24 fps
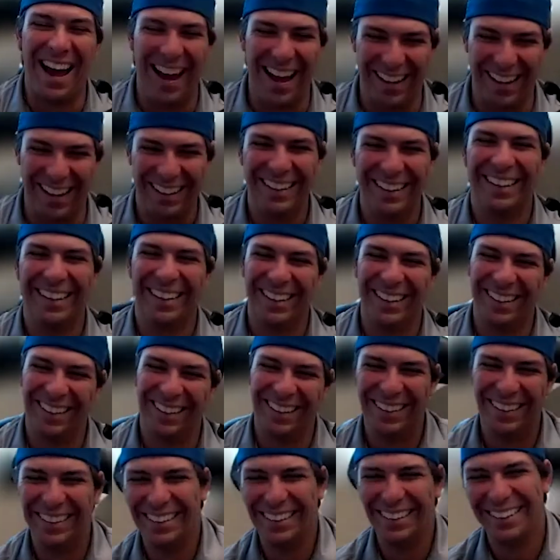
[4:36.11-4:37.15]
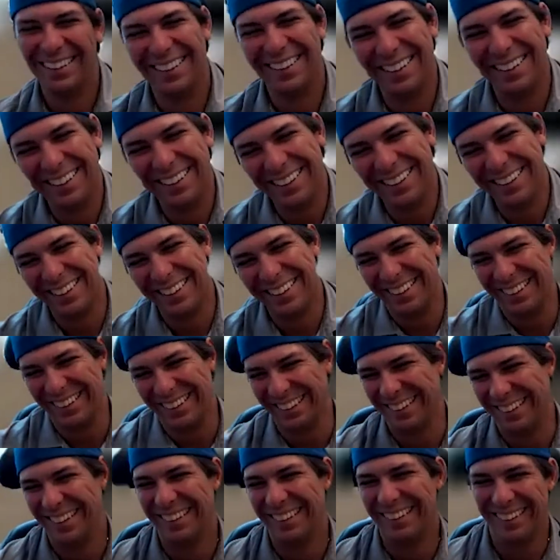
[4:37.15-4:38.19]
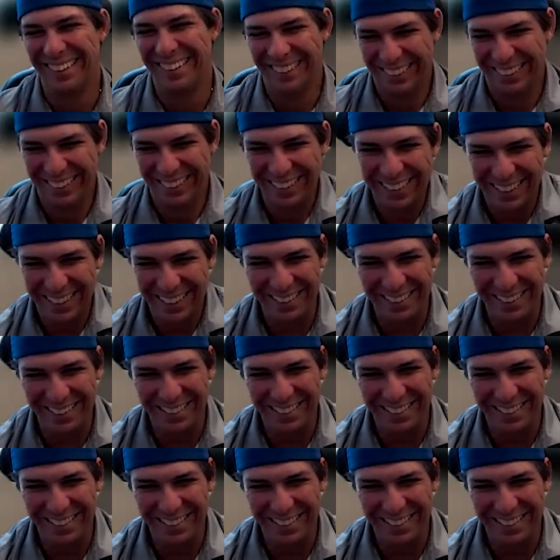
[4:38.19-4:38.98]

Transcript: times on the uh, on the home court. We had a basketball